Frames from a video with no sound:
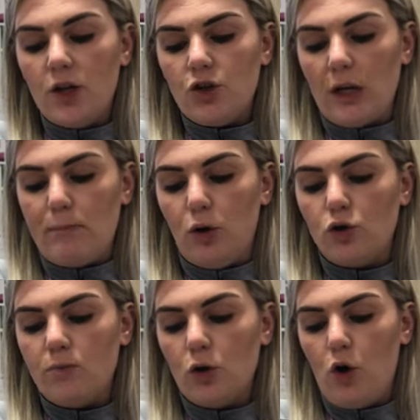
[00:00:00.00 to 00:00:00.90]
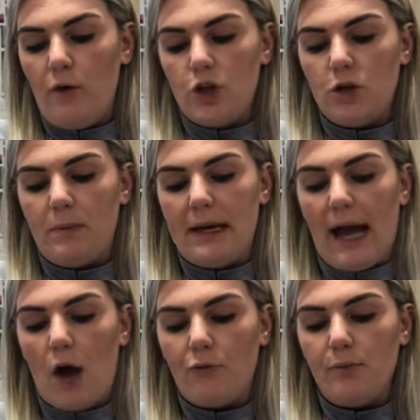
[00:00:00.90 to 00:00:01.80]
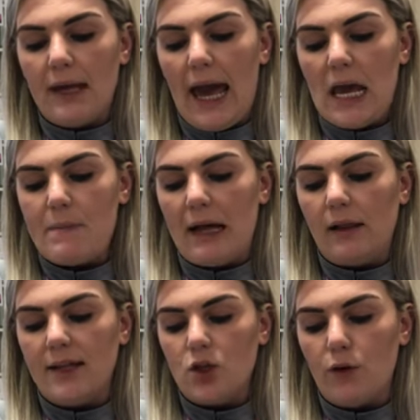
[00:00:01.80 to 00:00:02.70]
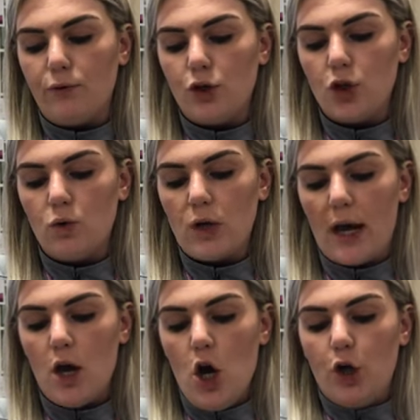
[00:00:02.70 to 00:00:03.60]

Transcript: eventually plucked up the courage to peek out from the cape and glance over her shoulder,